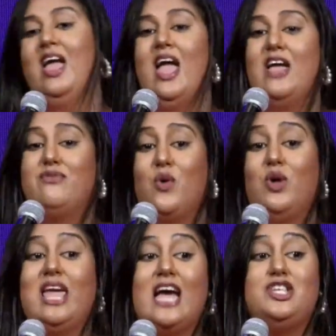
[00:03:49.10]
If
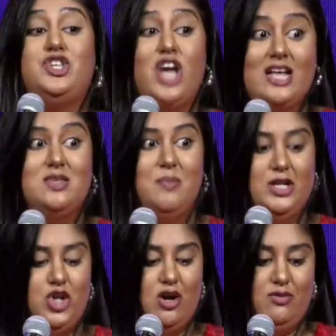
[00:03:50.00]
only I checked my
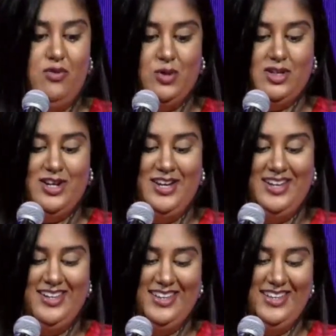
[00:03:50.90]
junk folder.
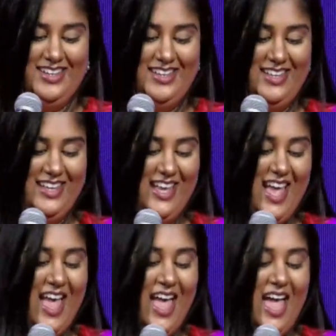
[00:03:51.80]

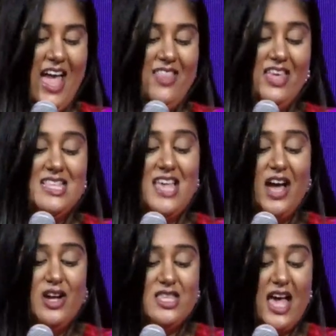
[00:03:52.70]
And the
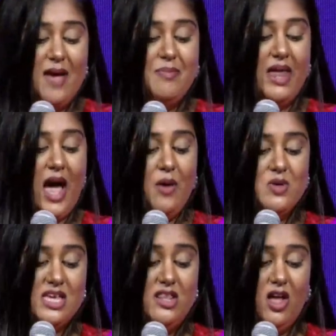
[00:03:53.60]
entire time that I
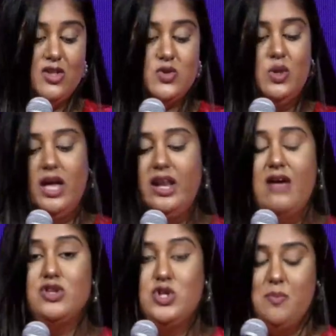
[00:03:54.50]
was in law school, I
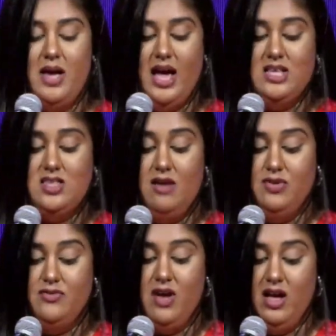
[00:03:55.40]
never took my eyes off
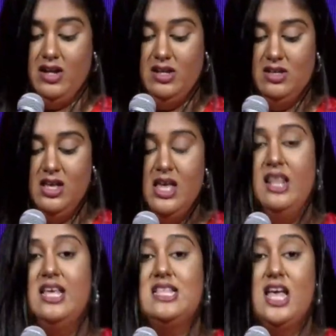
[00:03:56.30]
of God.
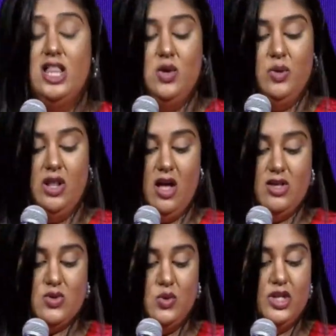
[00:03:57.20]
They tell you in law
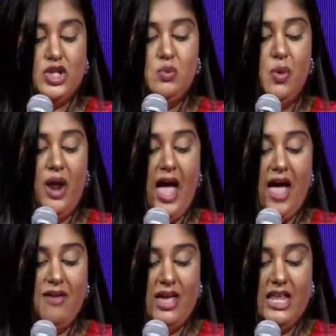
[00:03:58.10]
school that you won't
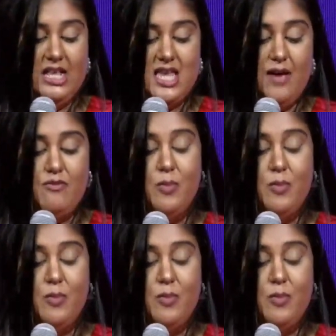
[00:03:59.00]
have any time for